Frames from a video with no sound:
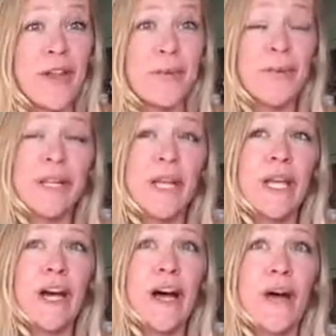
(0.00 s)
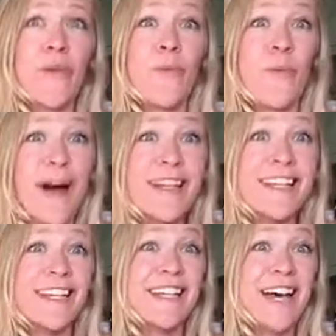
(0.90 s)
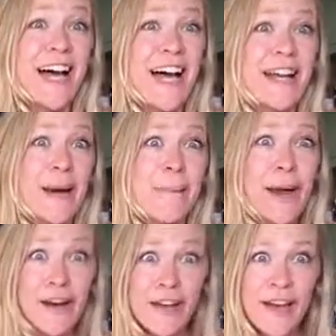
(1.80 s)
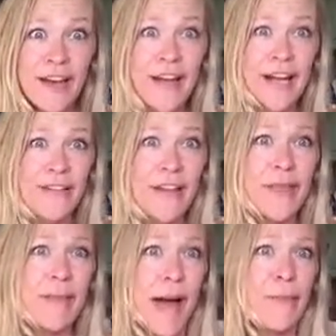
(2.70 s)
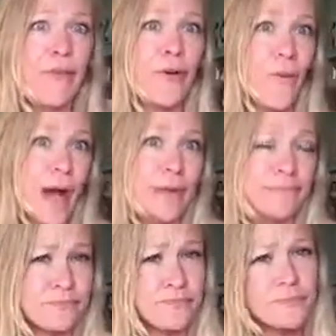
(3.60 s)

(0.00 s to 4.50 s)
They really are what got America kind of on the map for wine.